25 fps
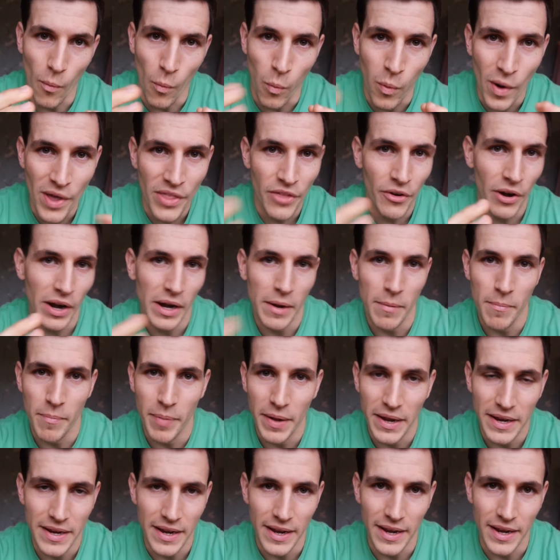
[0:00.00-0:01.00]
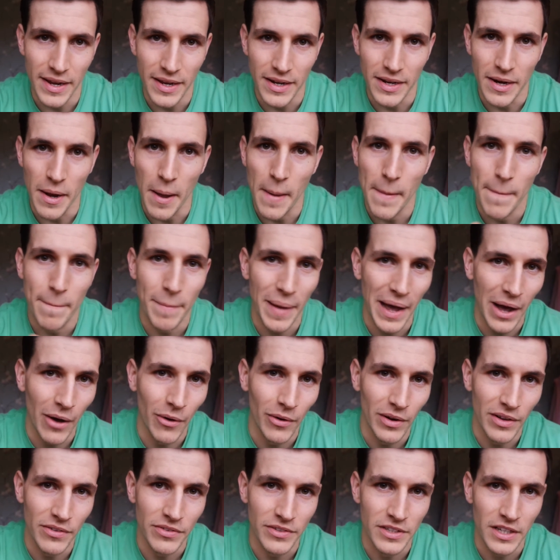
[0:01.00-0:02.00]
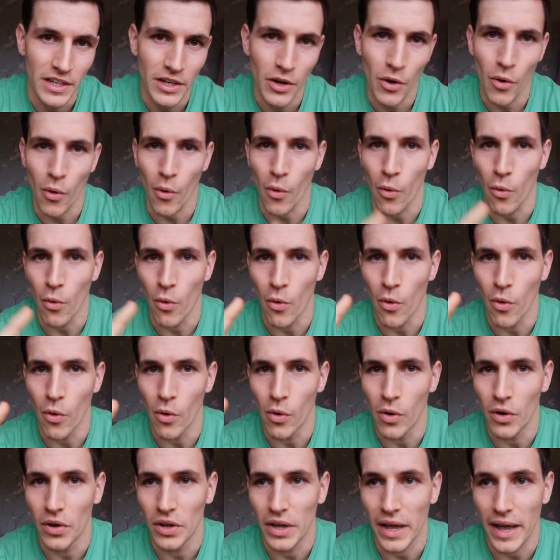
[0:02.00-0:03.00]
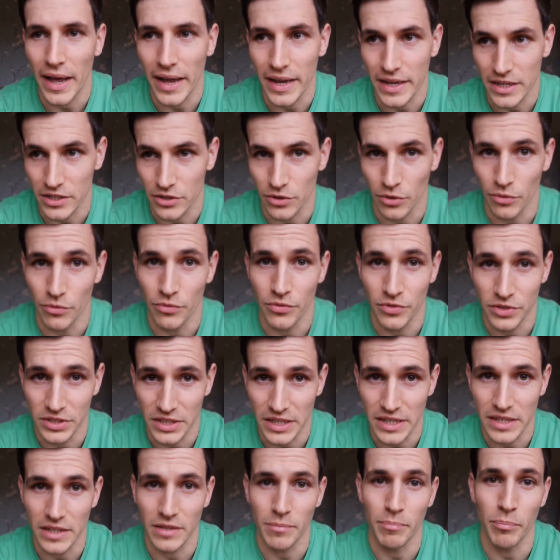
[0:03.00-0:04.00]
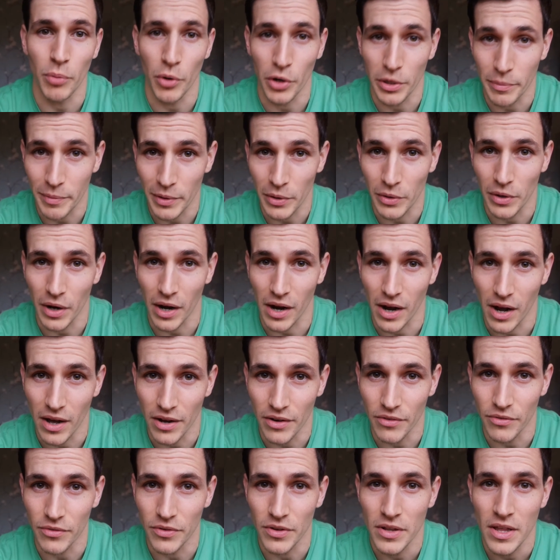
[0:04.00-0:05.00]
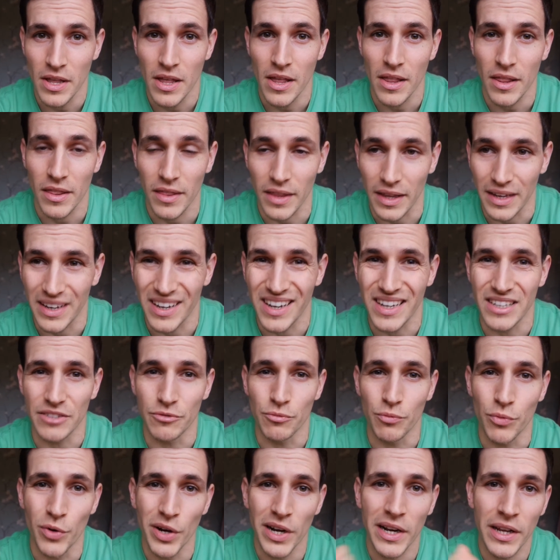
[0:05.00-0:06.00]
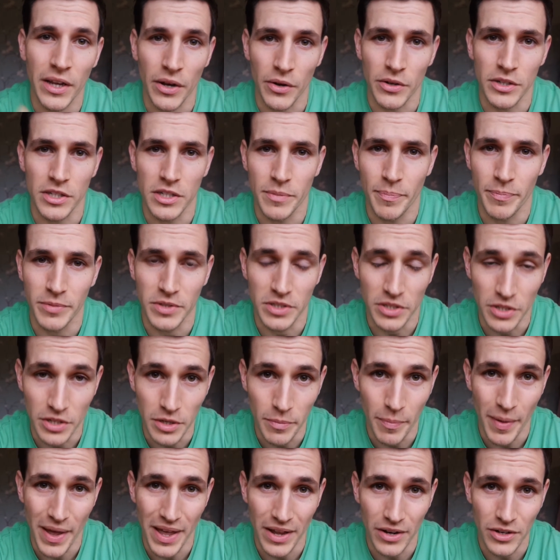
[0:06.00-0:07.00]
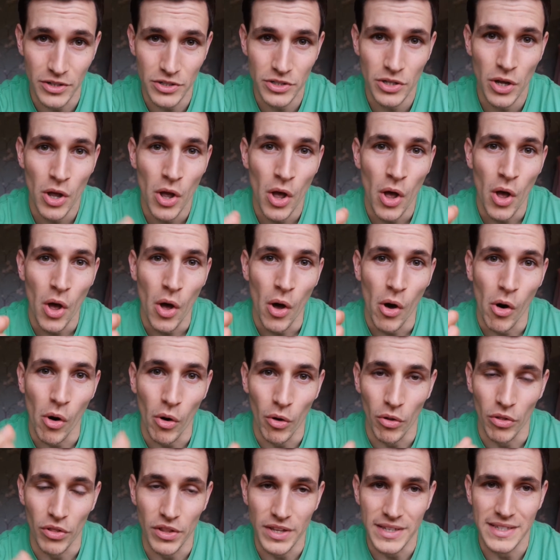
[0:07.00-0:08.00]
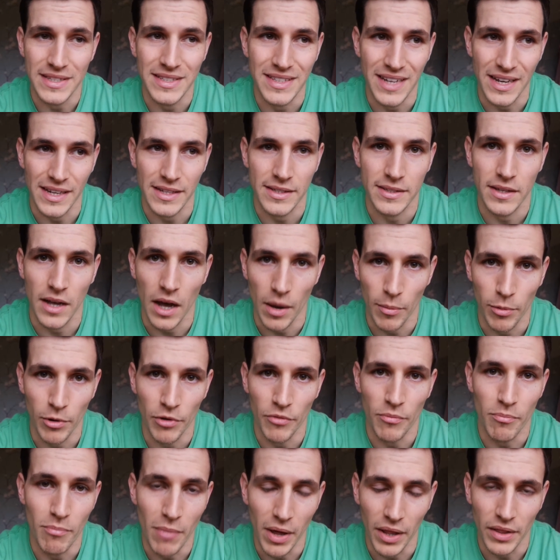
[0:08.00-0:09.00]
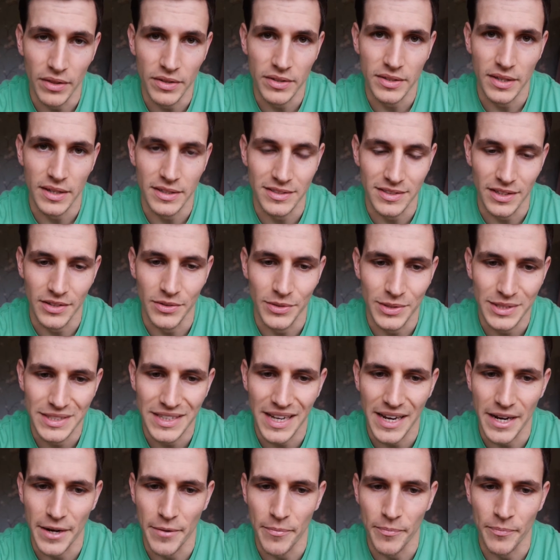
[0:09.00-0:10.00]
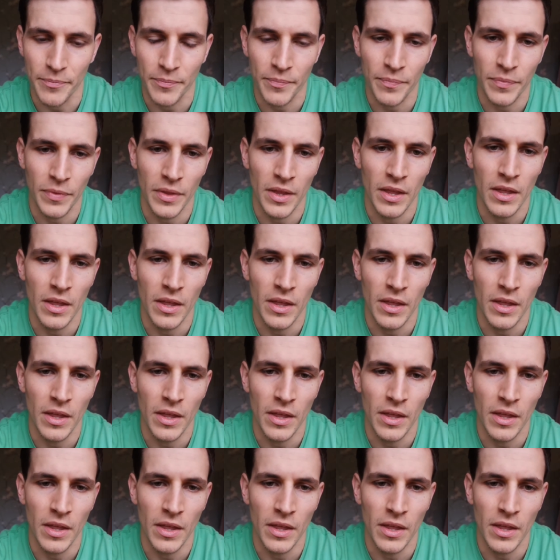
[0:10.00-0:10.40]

whether I compete in powerlifting or a sort of physique bodybuilding kind of thing is really going to depend on these next couple of months, as I was saying.